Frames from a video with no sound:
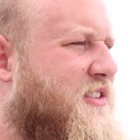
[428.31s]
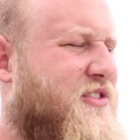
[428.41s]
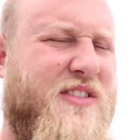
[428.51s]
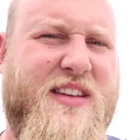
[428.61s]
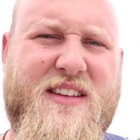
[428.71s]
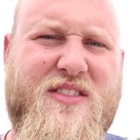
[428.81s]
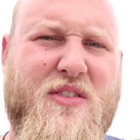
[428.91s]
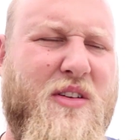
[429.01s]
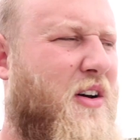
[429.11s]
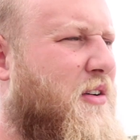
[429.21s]
Shouldn't take
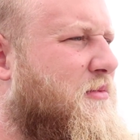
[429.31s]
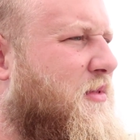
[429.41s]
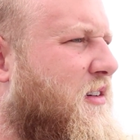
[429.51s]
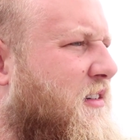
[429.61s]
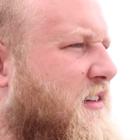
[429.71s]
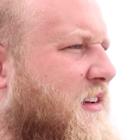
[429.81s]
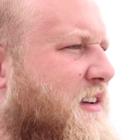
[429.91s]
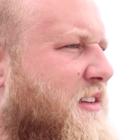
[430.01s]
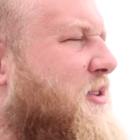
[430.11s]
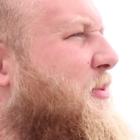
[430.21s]
too long, but
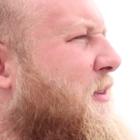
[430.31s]
it's